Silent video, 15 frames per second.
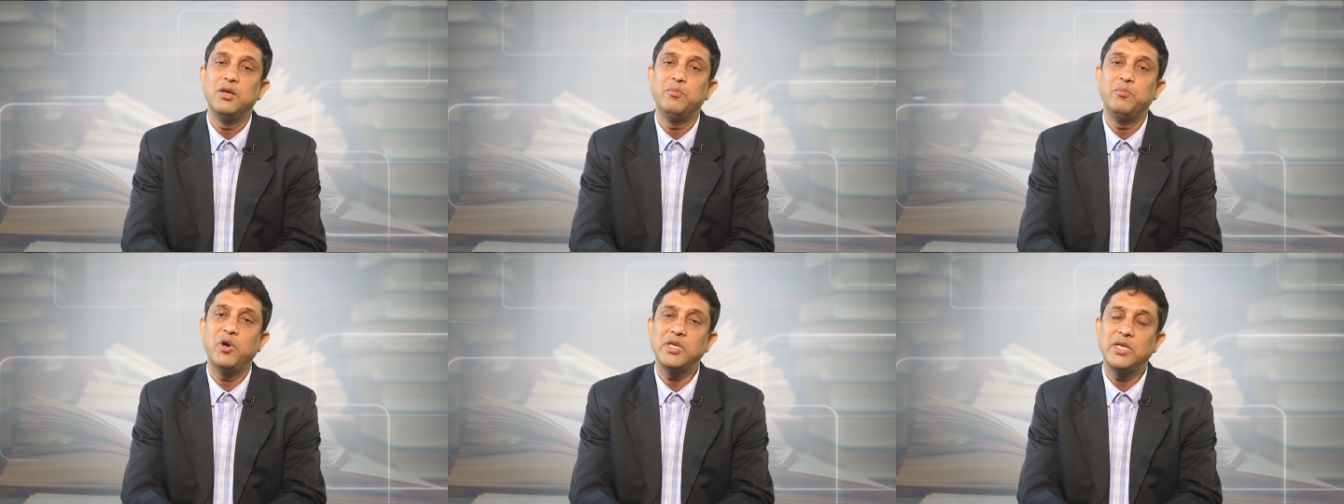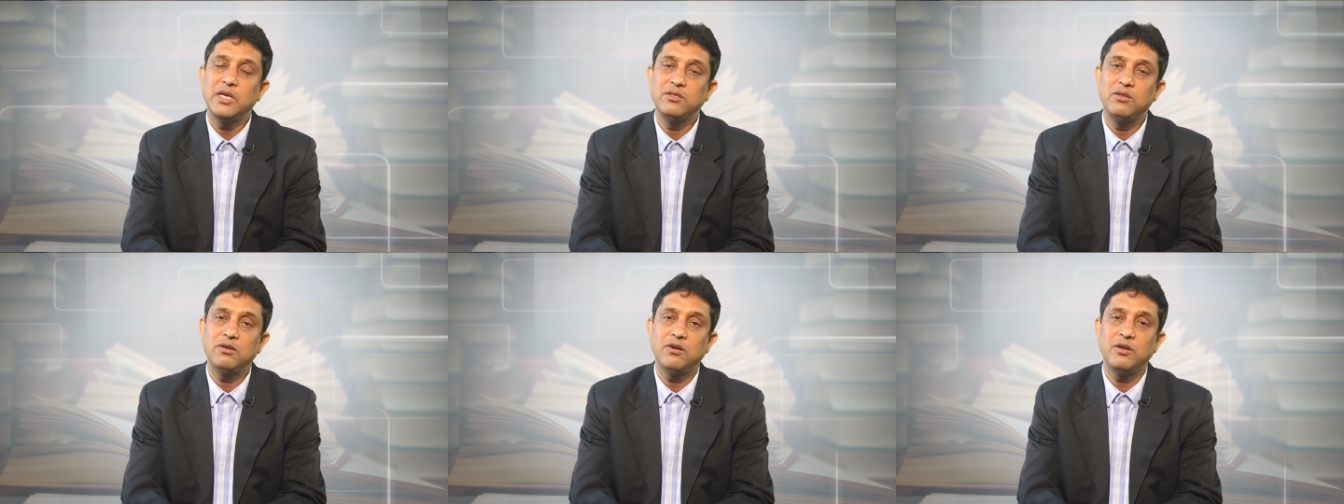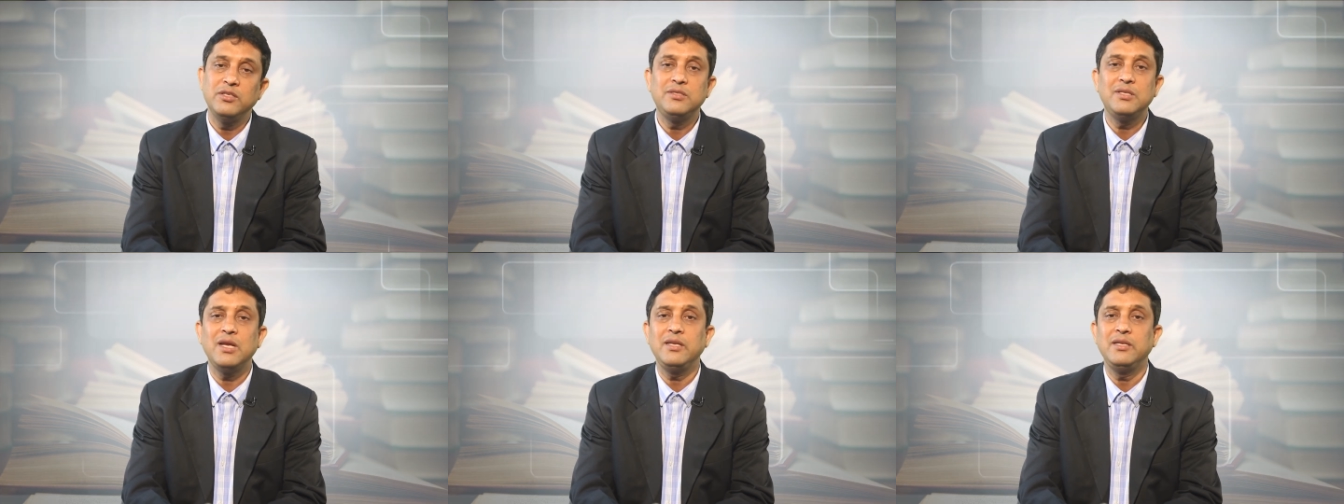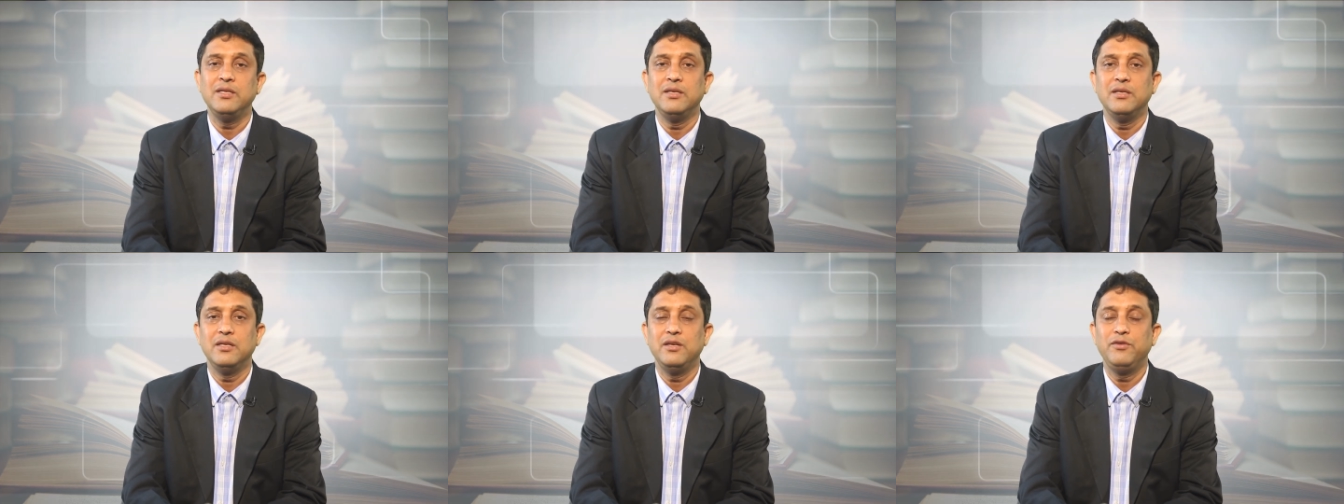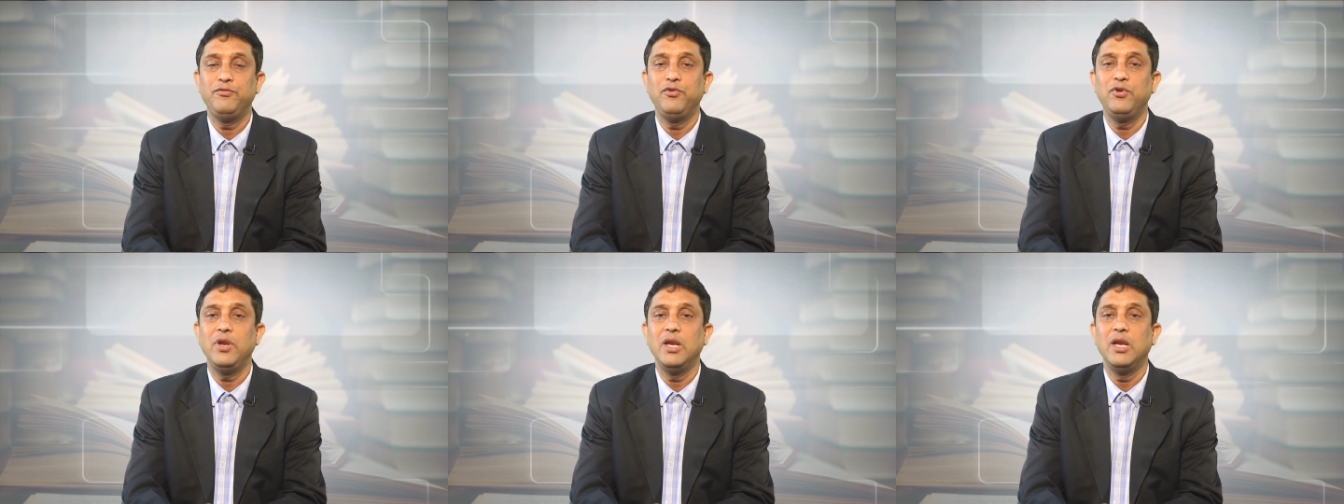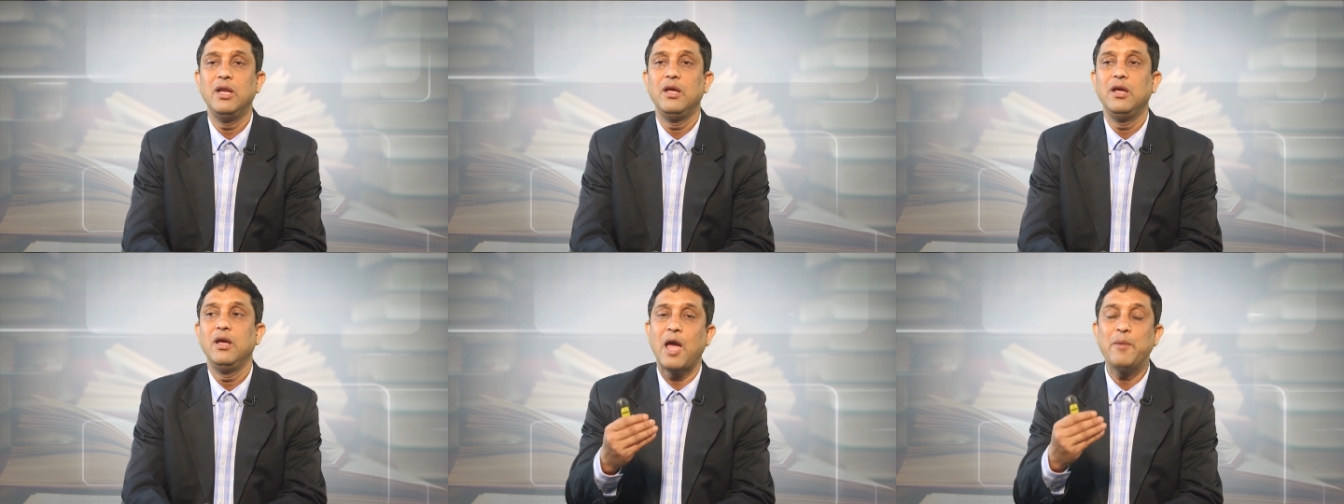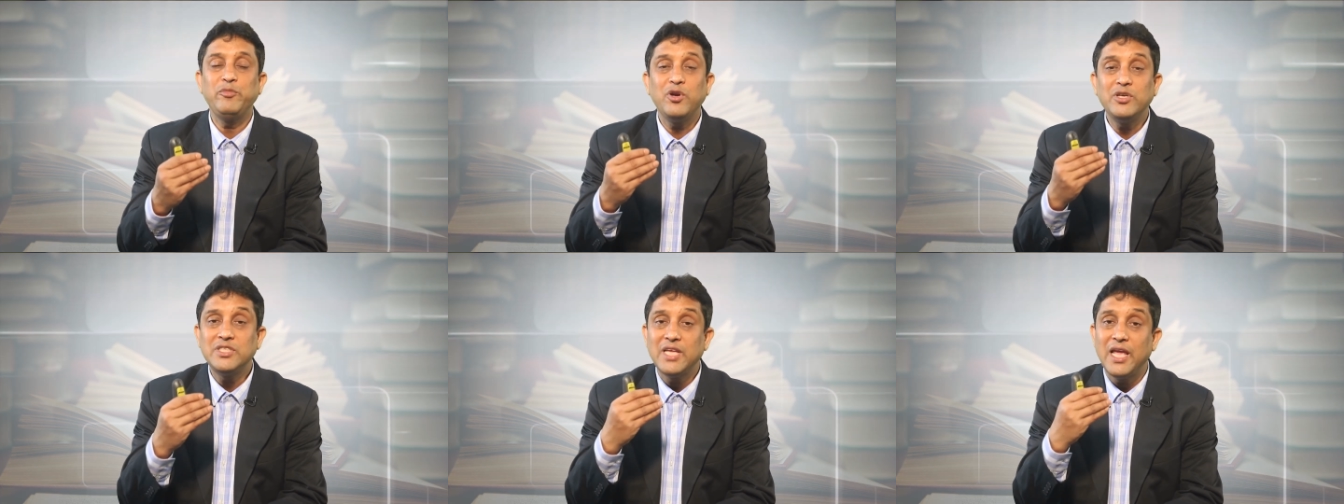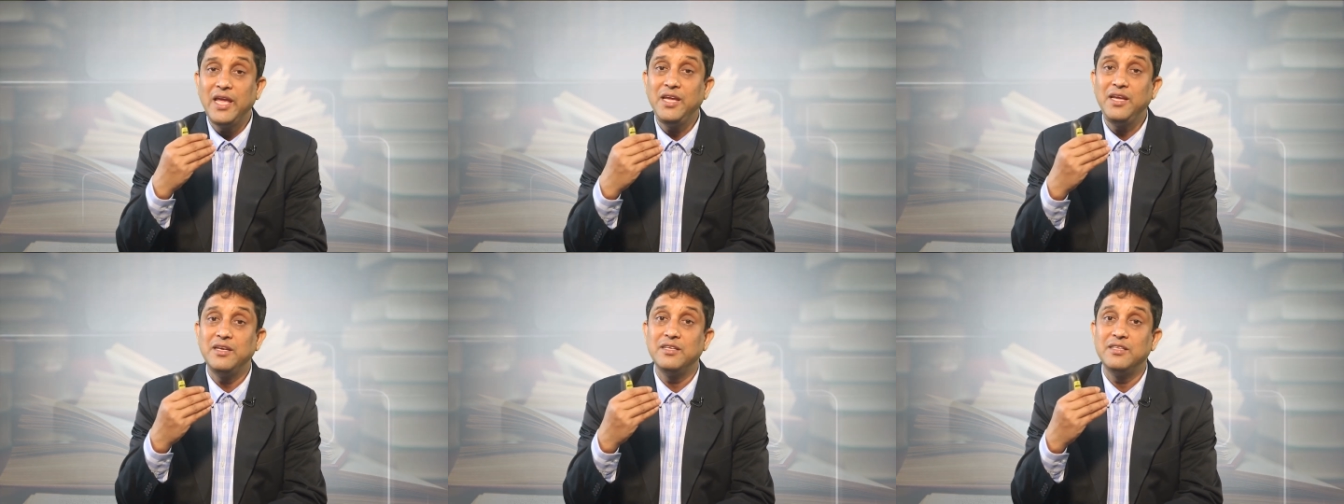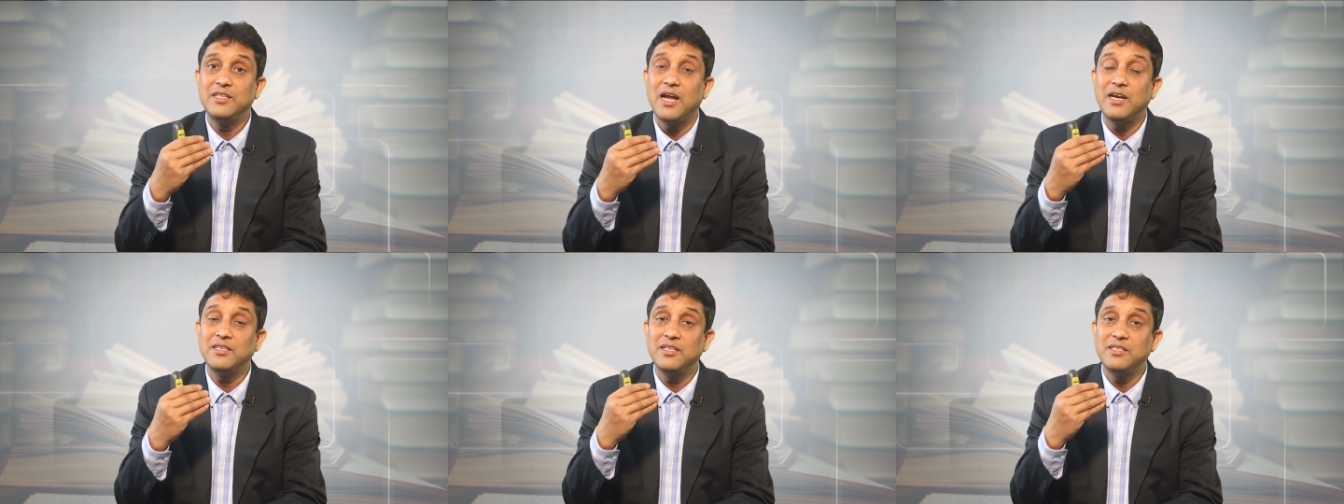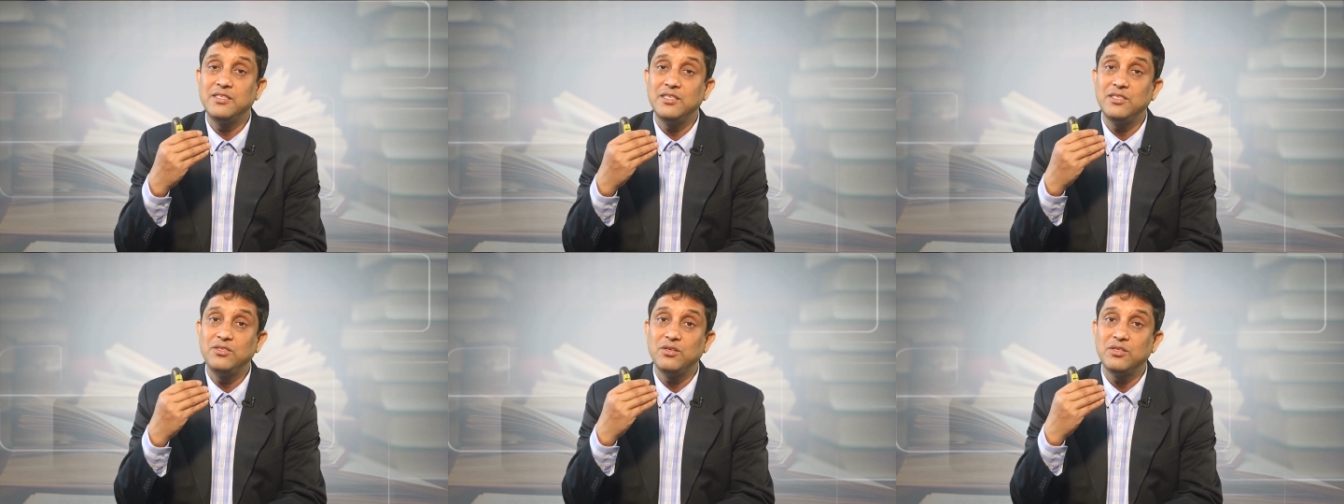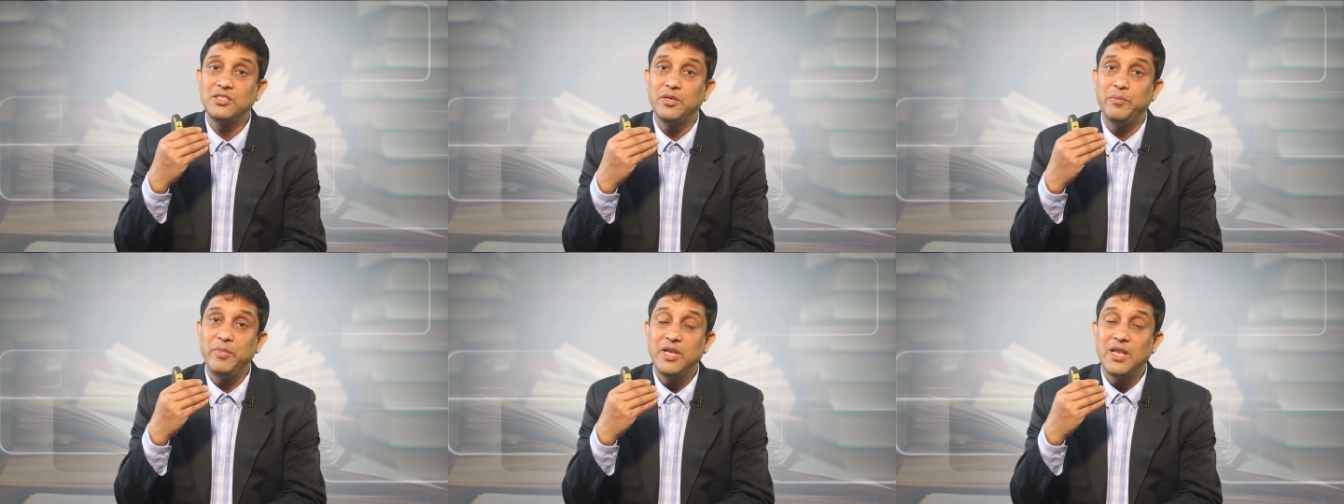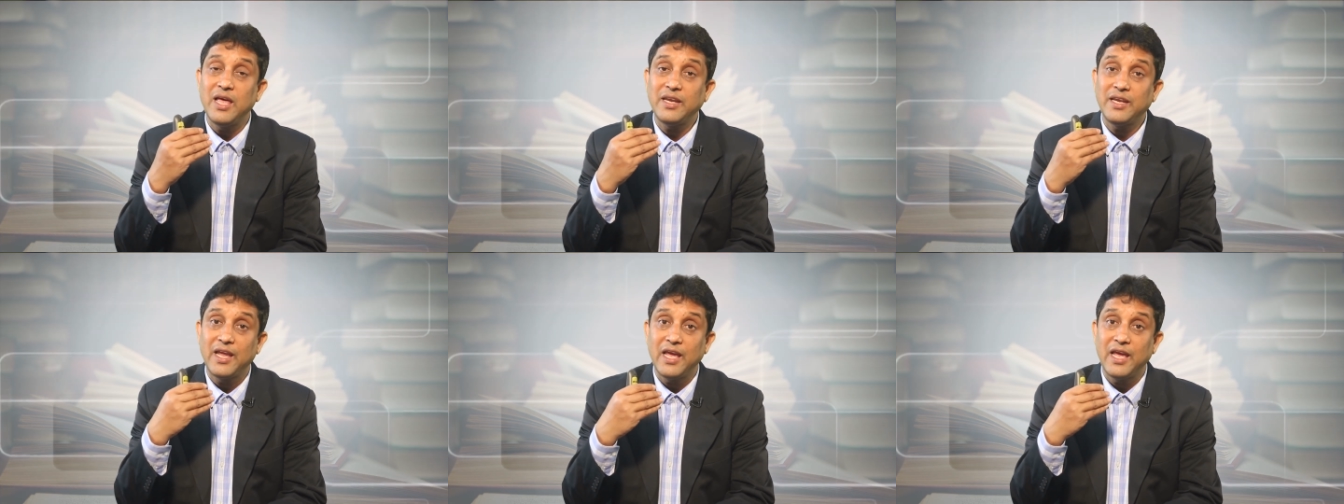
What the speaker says: but at the contrary, if I am not saying that this is the similar